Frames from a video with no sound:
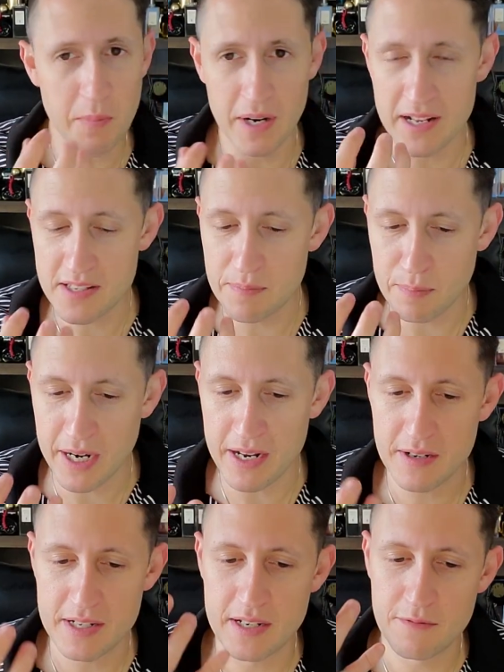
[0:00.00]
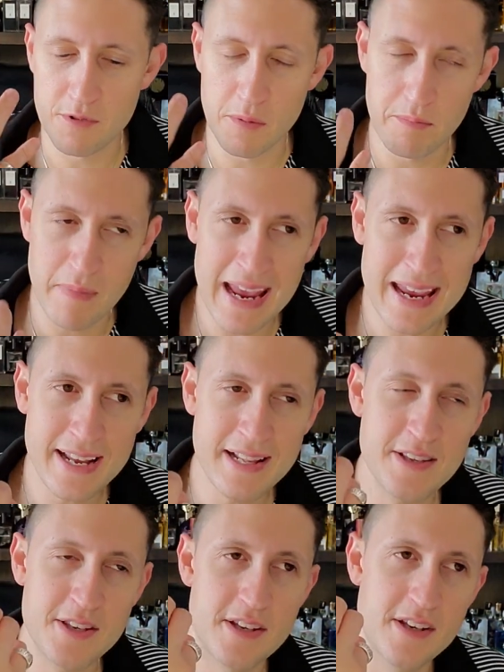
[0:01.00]
but it, but it
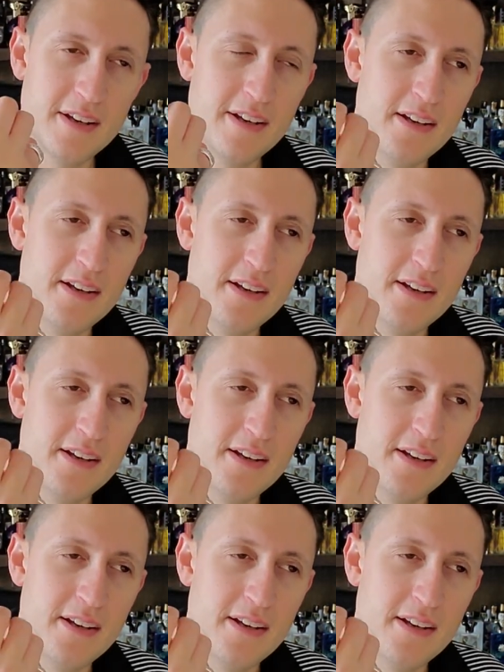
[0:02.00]
remains,